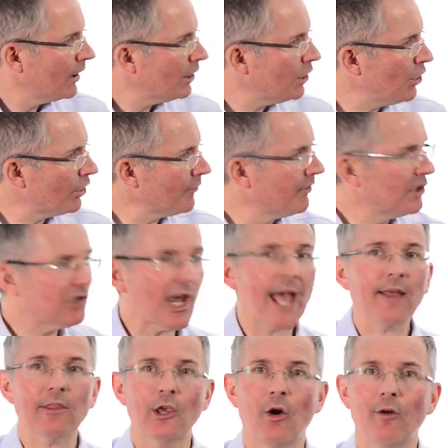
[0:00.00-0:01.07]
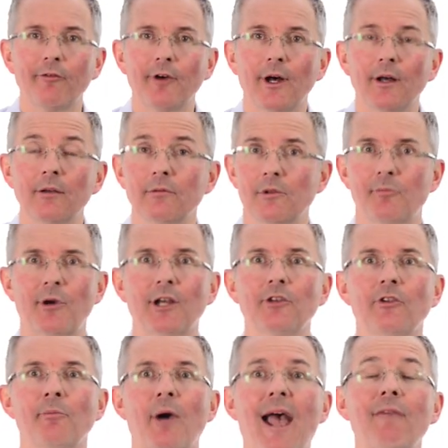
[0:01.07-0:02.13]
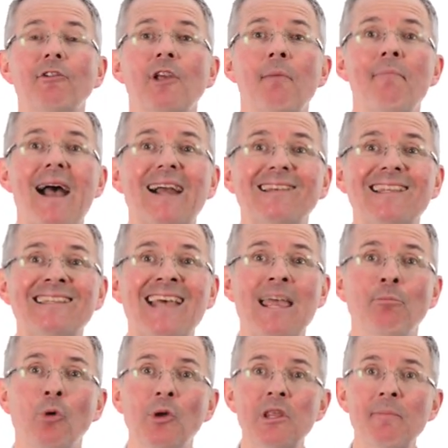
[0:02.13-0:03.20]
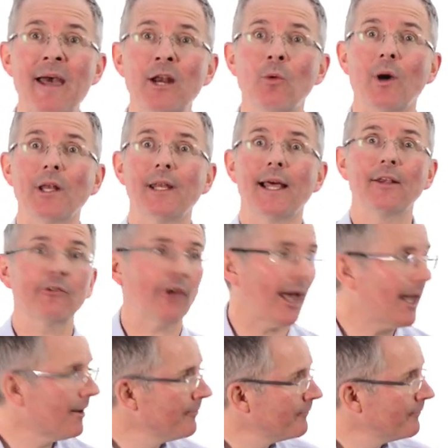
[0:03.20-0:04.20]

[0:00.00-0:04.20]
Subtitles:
You can reject the offer. The predator might have to come back to the table with a better one, let's say.